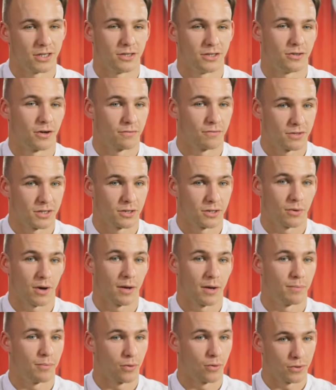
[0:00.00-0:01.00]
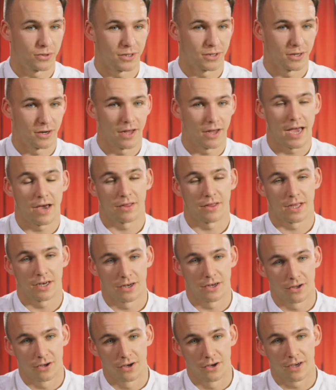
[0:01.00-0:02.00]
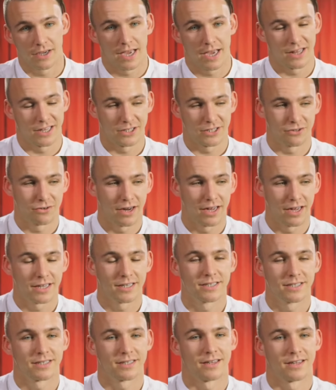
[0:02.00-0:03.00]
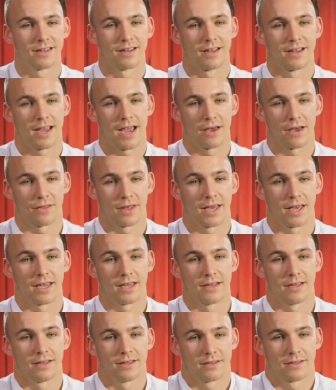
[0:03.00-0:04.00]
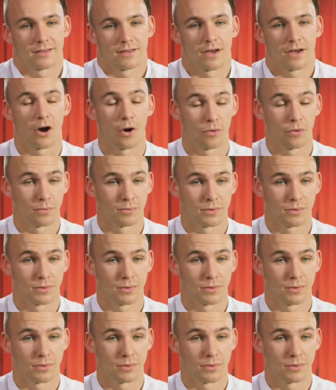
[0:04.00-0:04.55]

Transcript: is obviously quite important. How they look, how they dress, how they hold